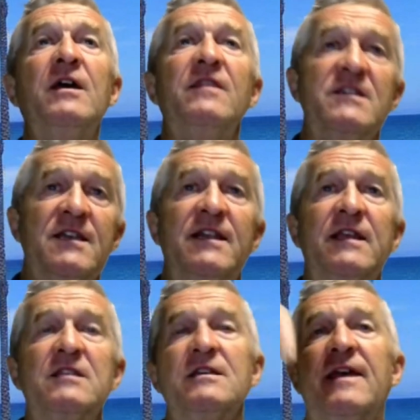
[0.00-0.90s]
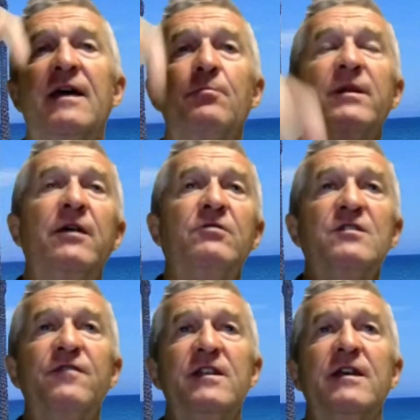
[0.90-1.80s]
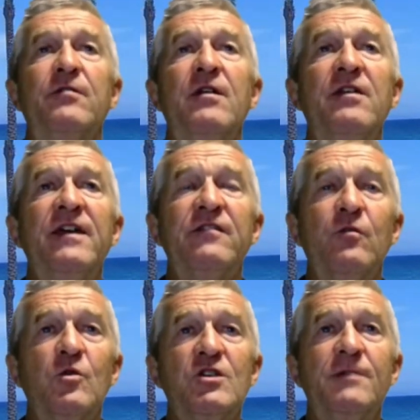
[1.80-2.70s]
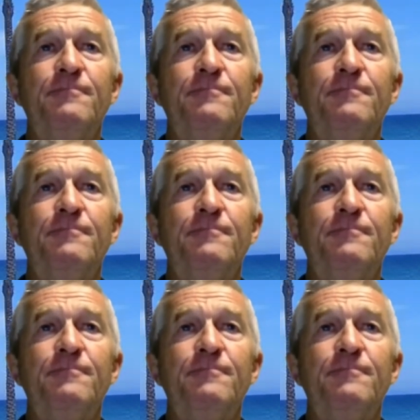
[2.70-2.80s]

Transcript: There's a link to that below this video. Thanks for watching.